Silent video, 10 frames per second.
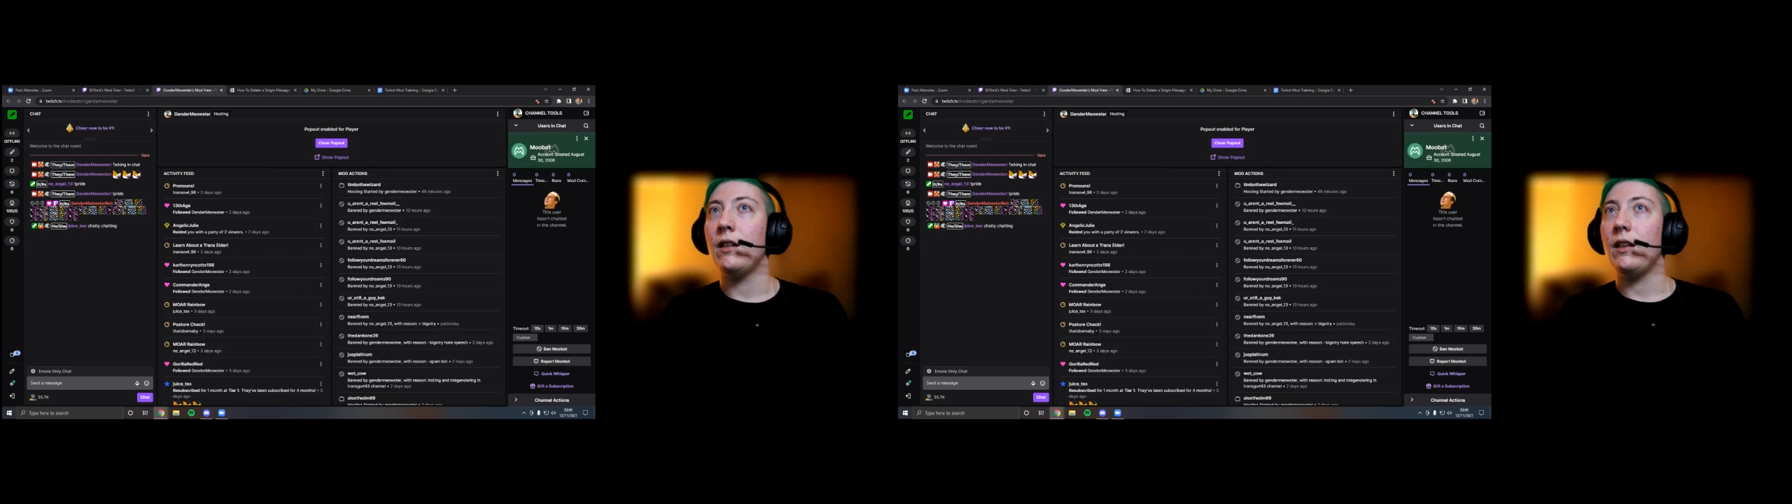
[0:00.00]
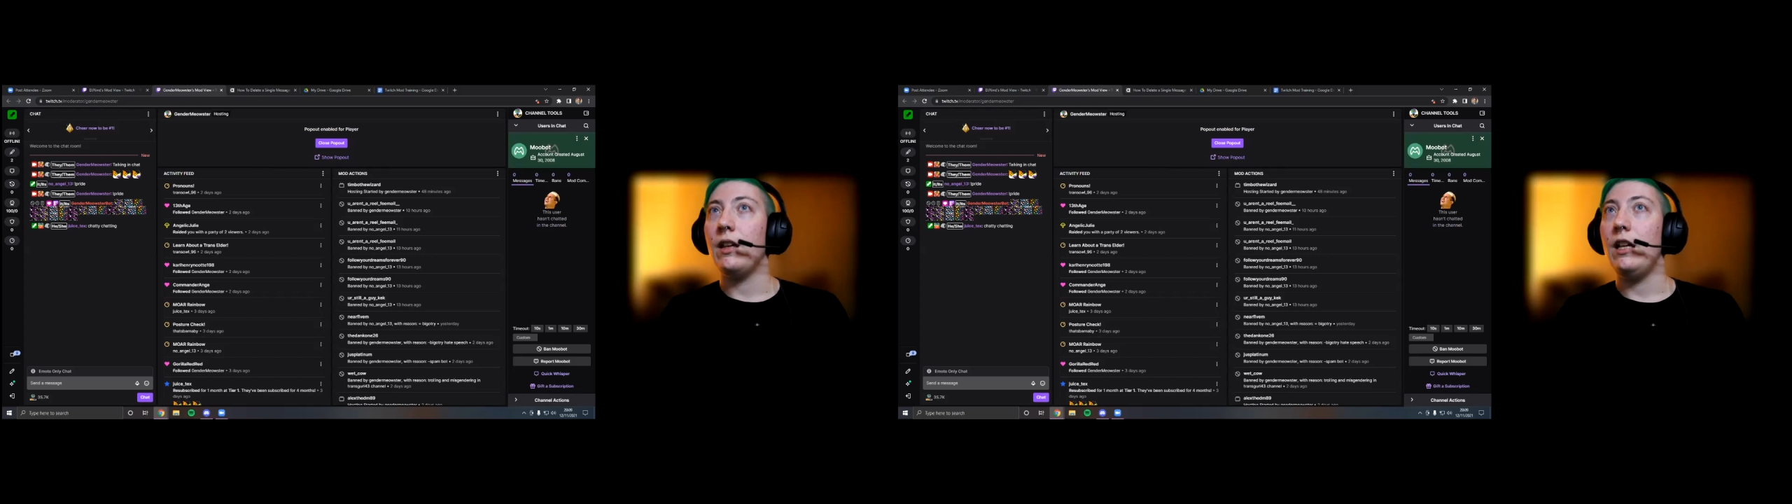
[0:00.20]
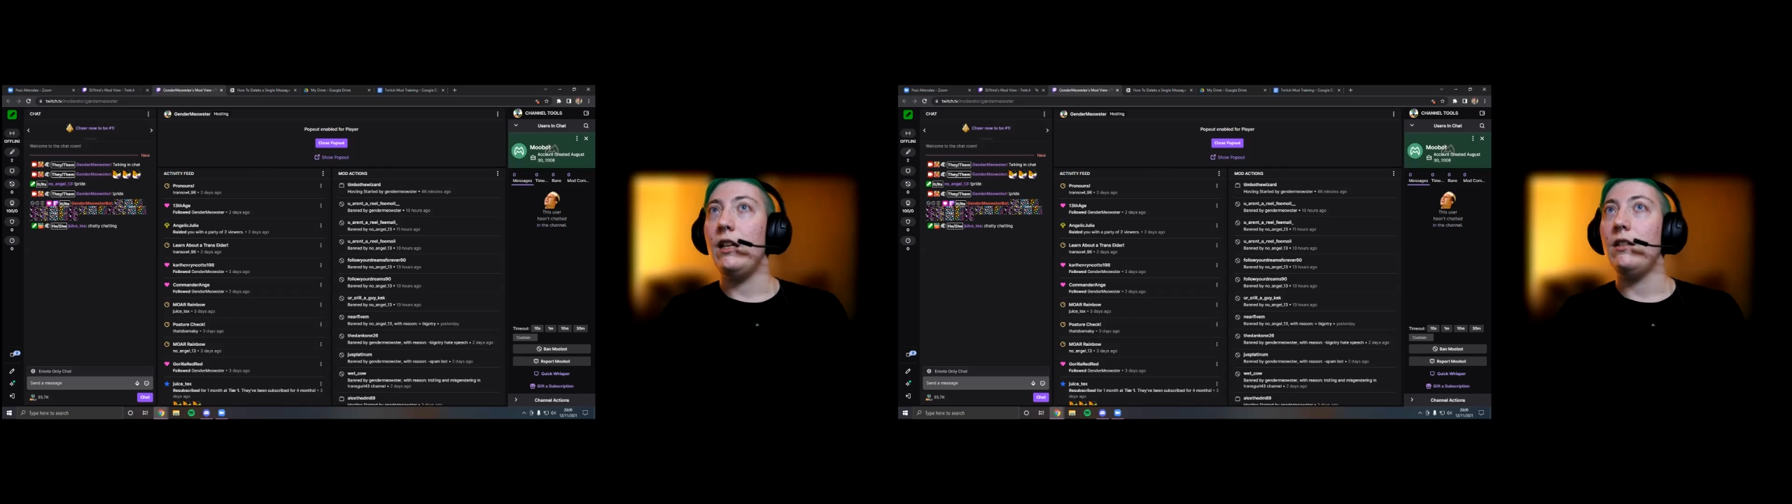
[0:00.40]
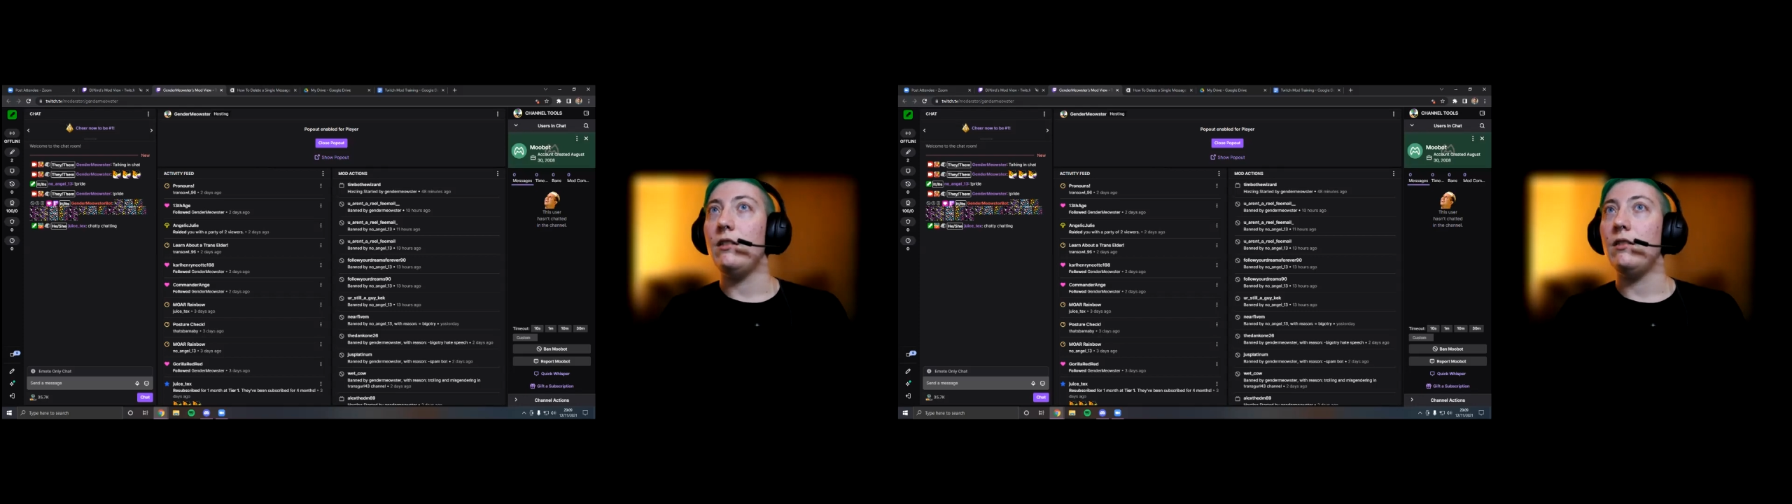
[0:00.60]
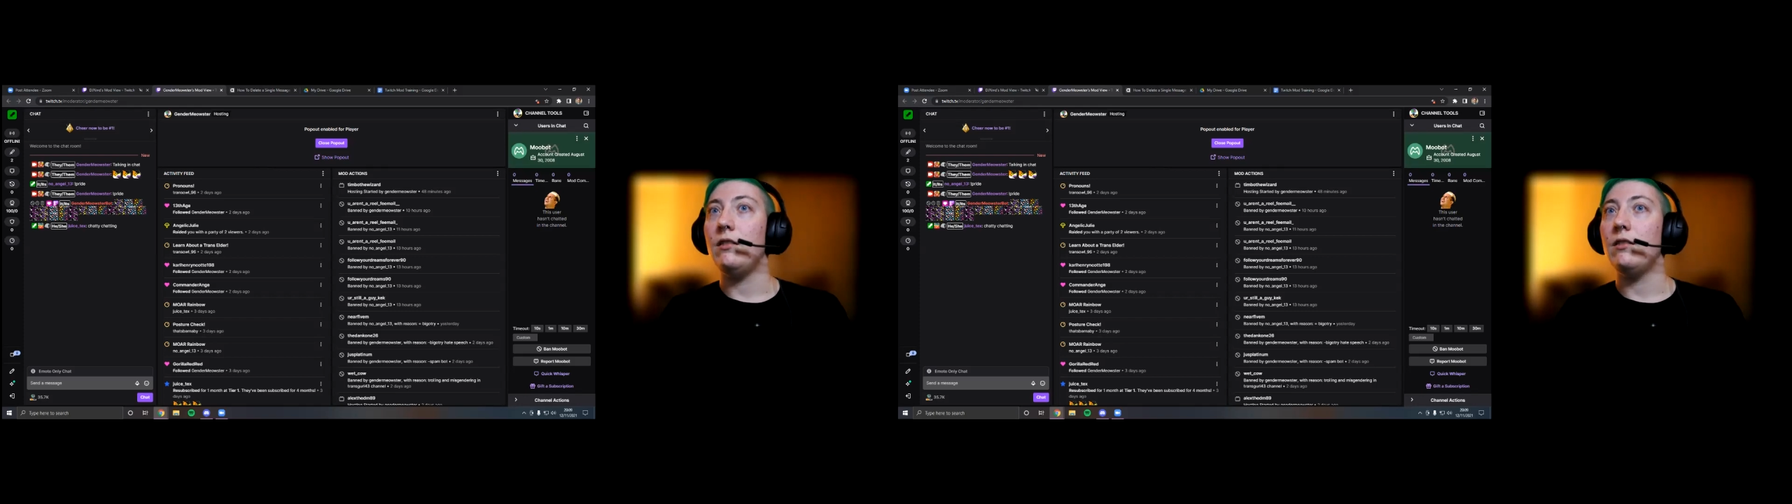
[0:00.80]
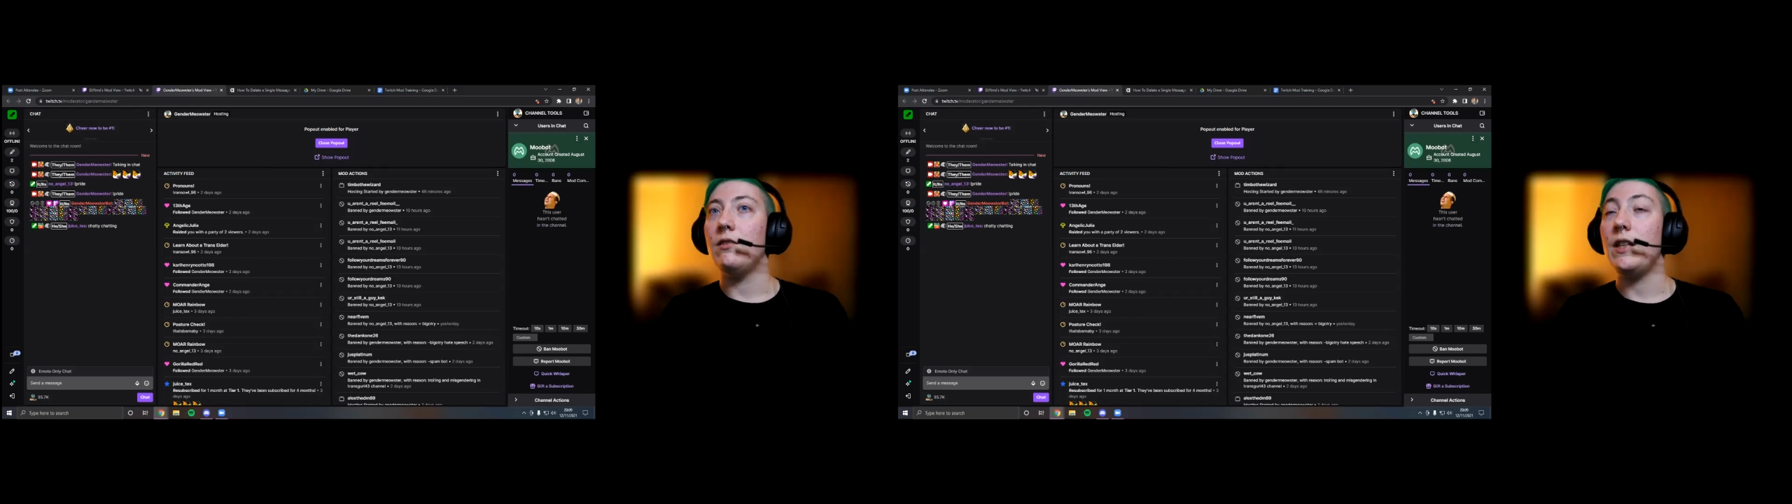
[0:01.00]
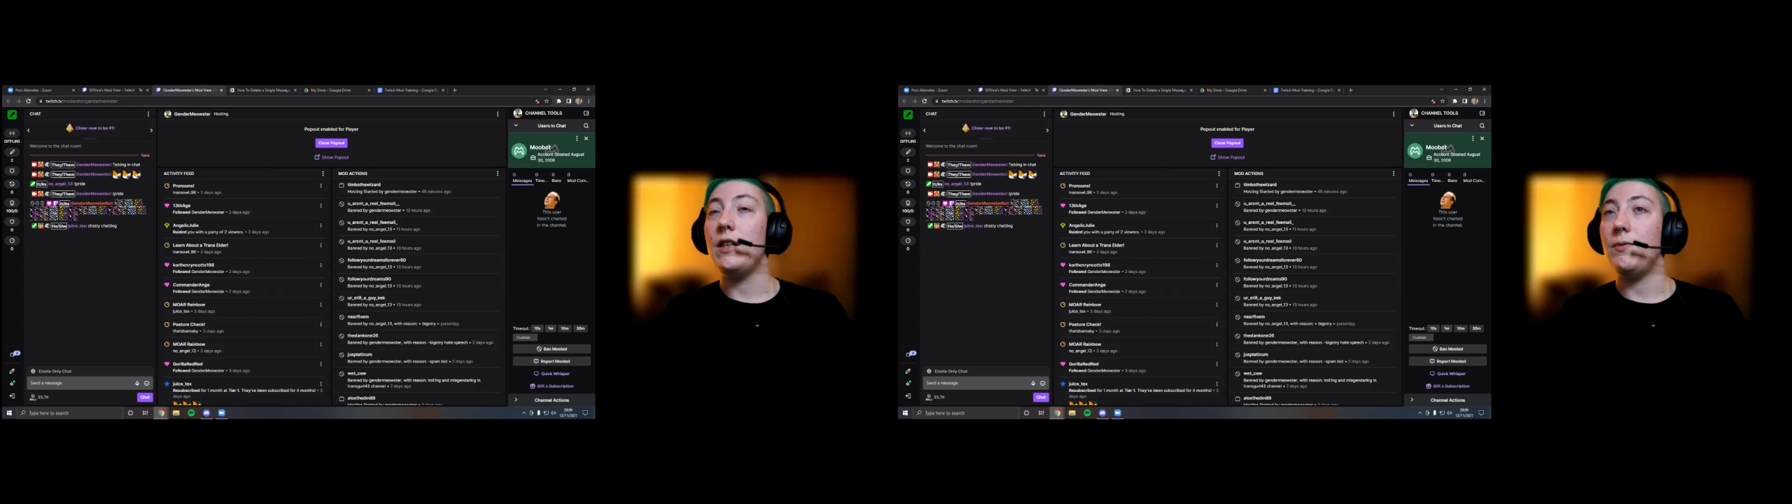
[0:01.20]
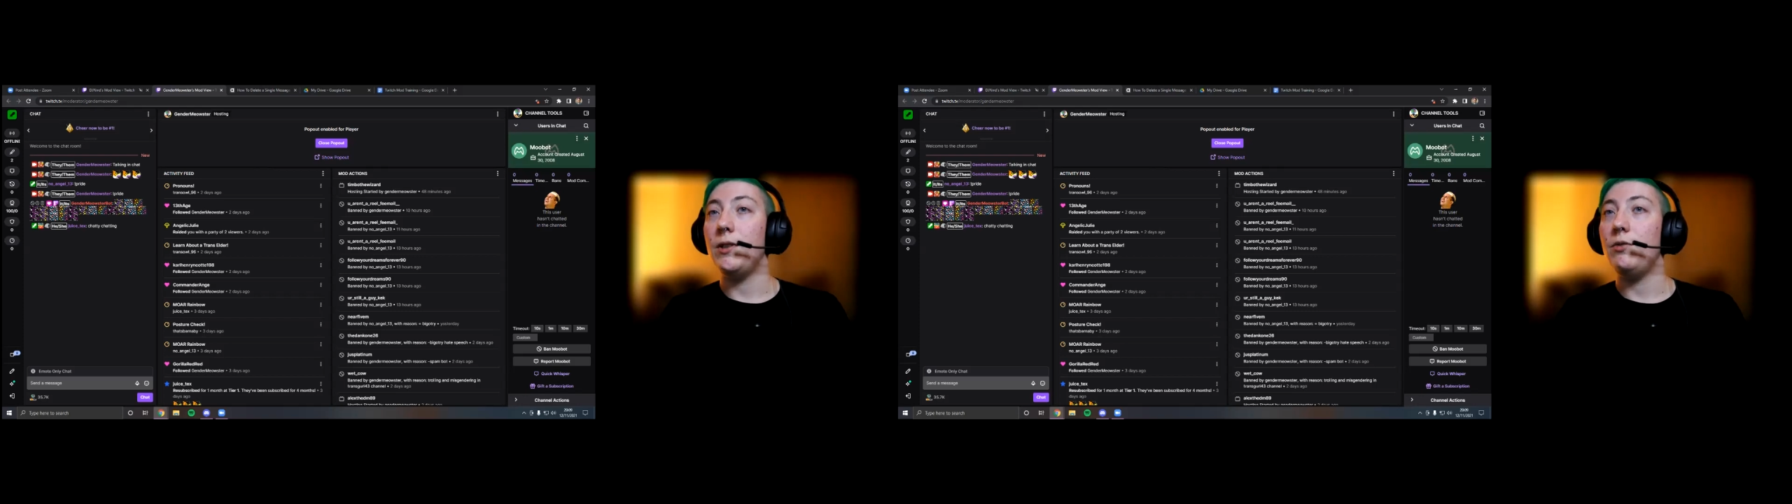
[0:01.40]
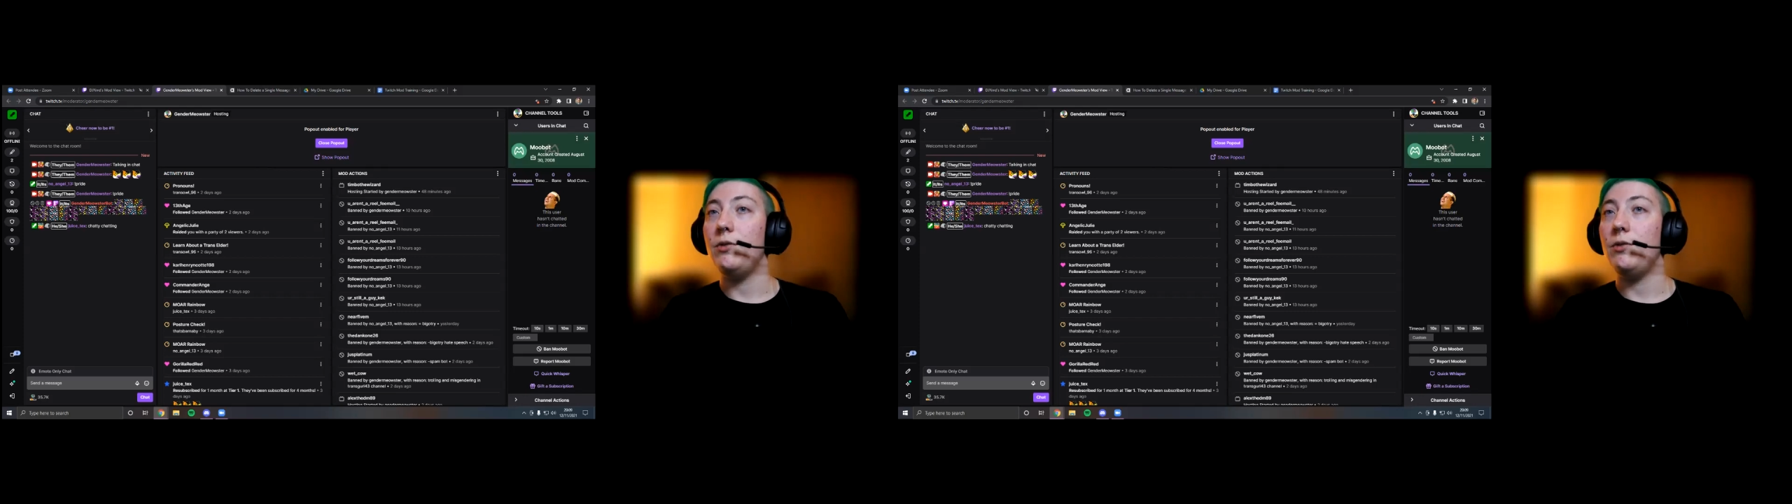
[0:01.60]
in this view,